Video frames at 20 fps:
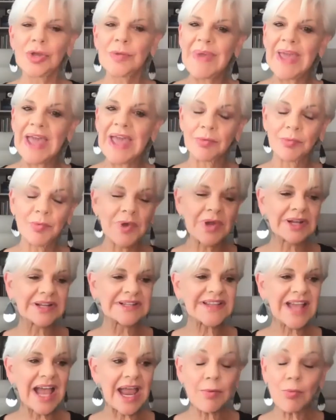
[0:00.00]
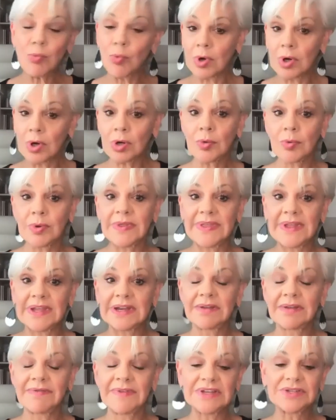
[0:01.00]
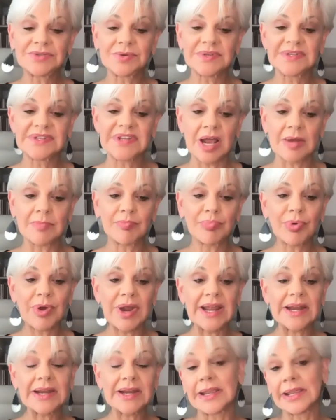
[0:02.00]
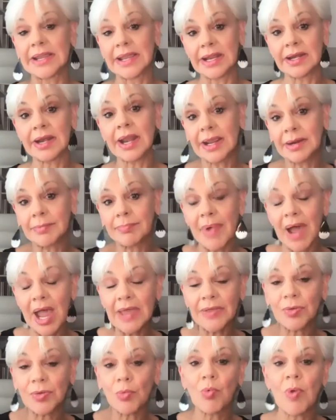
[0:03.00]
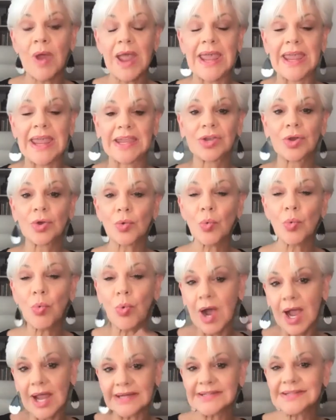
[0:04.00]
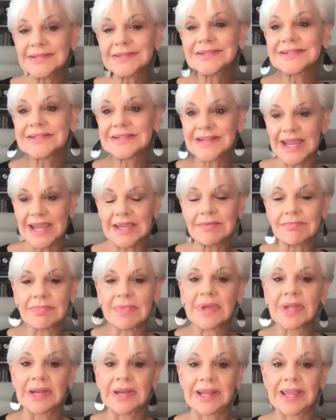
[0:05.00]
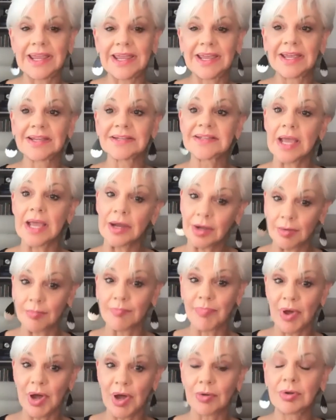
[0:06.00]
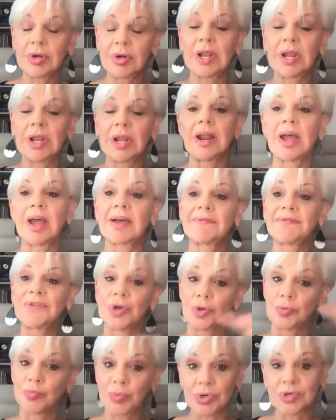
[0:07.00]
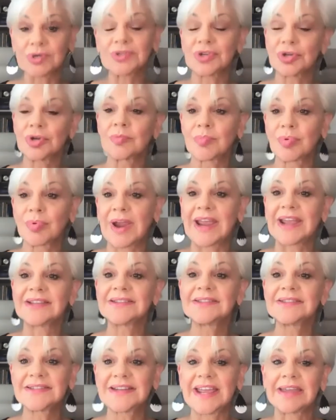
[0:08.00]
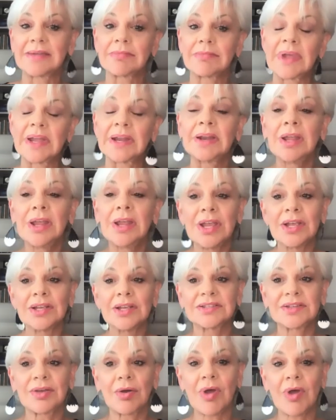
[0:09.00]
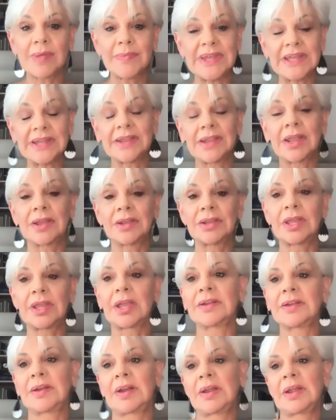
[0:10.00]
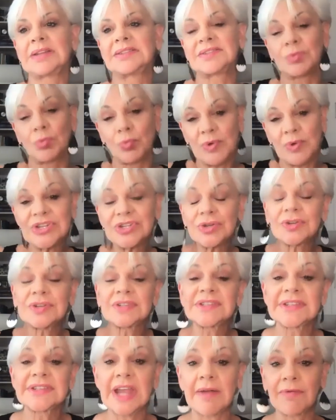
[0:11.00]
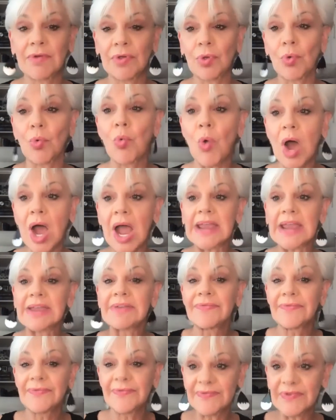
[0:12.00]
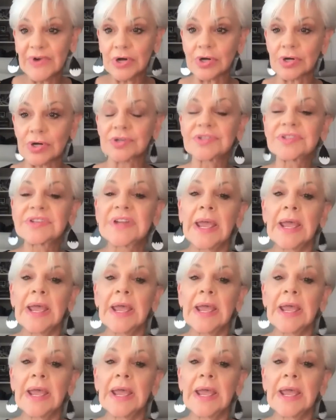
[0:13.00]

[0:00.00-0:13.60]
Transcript: bet. Well, as I work with individuals on branding, and by way, your why statement is a component of your personal brand statement. So, I mean, we do discover the why first,